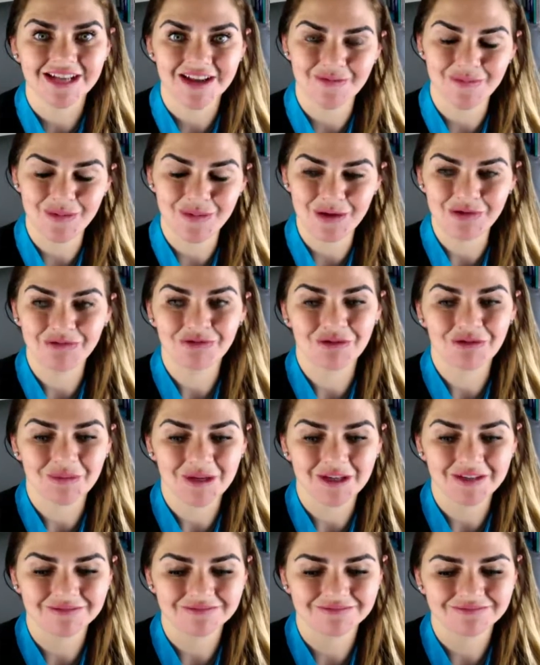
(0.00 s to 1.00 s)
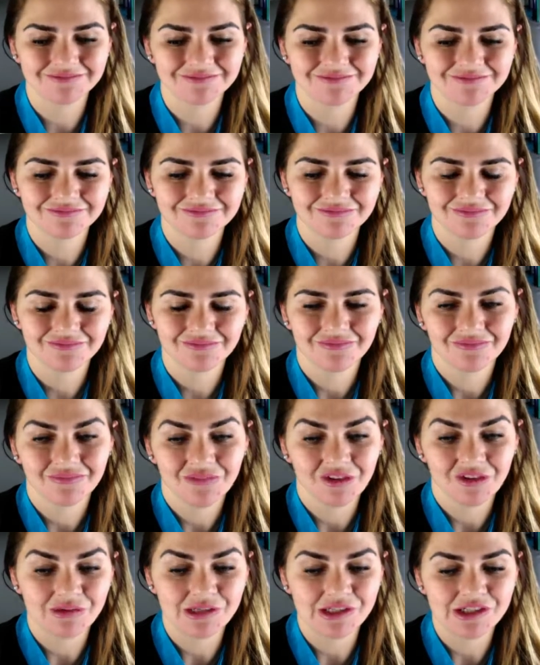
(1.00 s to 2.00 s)
I've been grooming,
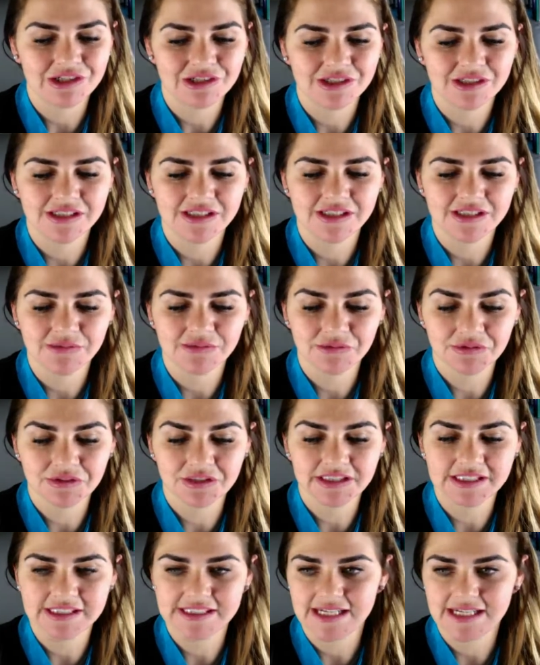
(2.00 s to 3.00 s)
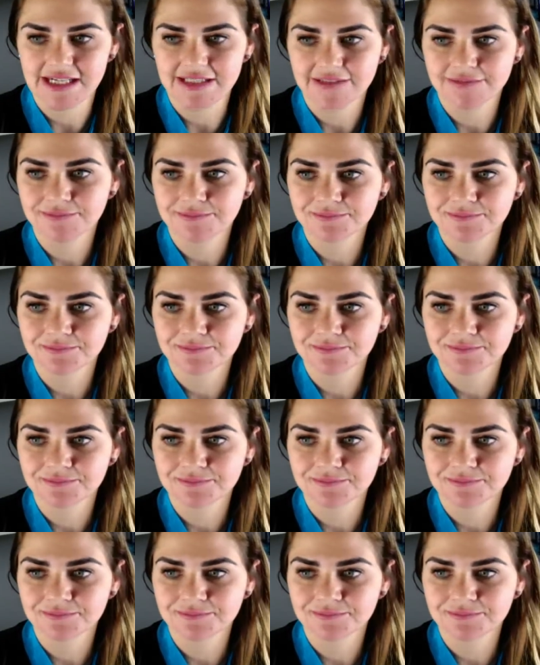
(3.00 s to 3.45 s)
which is really sad.